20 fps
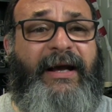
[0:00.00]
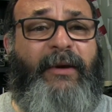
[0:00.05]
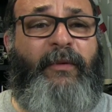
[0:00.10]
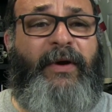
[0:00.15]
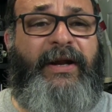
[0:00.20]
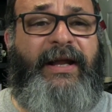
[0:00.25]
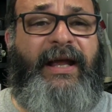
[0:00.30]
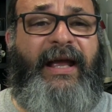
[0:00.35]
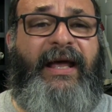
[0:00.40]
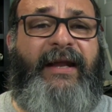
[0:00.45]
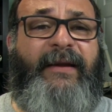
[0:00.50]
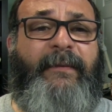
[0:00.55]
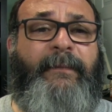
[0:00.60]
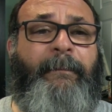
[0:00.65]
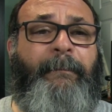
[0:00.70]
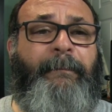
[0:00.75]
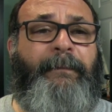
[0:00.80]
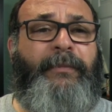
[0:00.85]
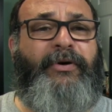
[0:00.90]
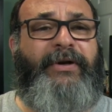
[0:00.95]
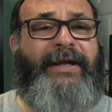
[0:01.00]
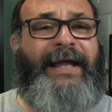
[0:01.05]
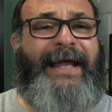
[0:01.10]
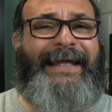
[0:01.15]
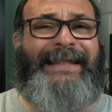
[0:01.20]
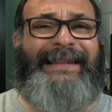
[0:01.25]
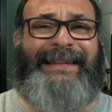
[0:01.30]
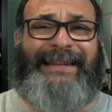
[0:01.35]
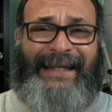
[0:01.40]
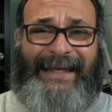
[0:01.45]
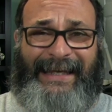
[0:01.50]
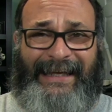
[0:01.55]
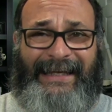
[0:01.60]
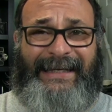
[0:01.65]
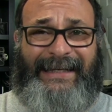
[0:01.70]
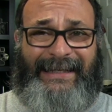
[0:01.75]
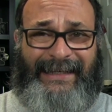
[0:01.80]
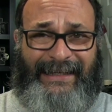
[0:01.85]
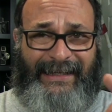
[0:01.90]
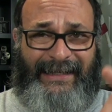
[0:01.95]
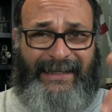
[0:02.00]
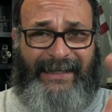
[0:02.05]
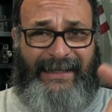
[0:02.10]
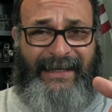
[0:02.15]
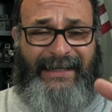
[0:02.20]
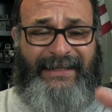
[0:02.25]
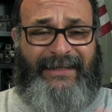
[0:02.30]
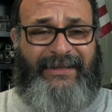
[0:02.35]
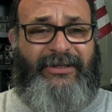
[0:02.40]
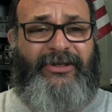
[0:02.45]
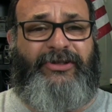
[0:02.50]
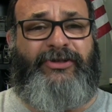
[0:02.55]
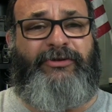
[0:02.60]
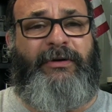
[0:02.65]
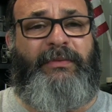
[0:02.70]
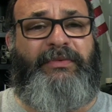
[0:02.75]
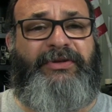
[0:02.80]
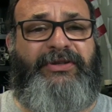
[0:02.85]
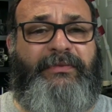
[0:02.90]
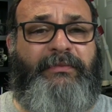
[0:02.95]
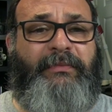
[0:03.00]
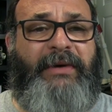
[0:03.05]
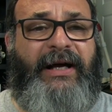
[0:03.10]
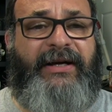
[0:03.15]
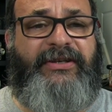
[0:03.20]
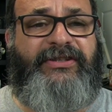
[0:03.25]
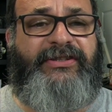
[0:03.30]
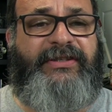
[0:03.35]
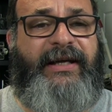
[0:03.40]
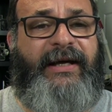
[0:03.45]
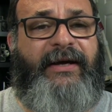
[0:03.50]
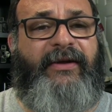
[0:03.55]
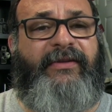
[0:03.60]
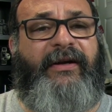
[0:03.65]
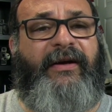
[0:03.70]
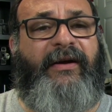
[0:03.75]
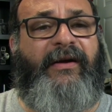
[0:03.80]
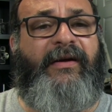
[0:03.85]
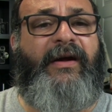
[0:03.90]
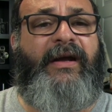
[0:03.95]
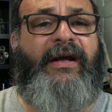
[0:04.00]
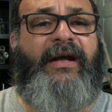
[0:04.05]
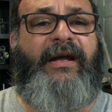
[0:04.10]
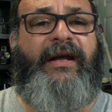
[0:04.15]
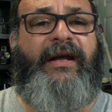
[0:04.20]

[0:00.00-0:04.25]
I went ahead and put a link in the description box down there,